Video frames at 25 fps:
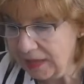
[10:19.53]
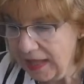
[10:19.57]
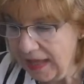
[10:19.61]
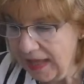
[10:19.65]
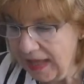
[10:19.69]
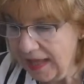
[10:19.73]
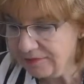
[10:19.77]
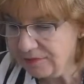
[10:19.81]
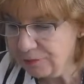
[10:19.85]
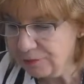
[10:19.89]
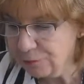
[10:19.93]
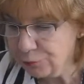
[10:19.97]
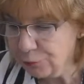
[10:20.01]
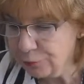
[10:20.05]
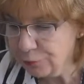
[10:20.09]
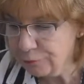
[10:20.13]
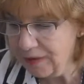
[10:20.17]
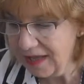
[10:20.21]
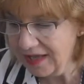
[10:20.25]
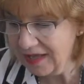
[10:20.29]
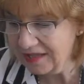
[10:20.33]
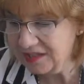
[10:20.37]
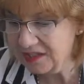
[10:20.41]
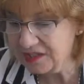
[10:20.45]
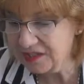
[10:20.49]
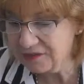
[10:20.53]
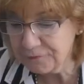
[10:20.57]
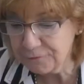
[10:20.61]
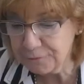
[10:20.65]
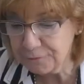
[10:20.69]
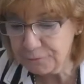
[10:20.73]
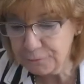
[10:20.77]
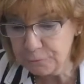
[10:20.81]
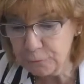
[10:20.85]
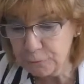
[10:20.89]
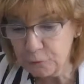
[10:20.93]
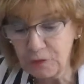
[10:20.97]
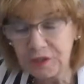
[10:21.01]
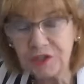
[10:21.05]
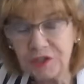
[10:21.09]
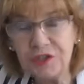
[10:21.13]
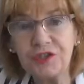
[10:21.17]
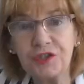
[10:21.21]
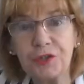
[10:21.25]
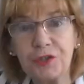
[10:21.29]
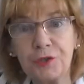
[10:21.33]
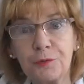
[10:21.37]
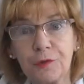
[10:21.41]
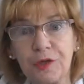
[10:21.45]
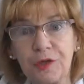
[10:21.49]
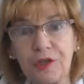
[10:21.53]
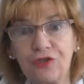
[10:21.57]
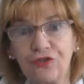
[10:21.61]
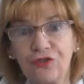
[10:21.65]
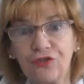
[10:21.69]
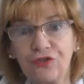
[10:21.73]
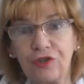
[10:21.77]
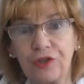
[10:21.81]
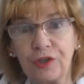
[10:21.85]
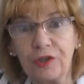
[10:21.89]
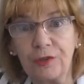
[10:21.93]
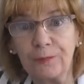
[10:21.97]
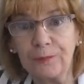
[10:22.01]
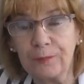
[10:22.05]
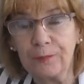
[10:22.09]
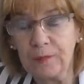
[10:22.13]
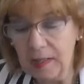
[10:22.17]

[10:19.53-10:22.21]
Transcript: having provided full integration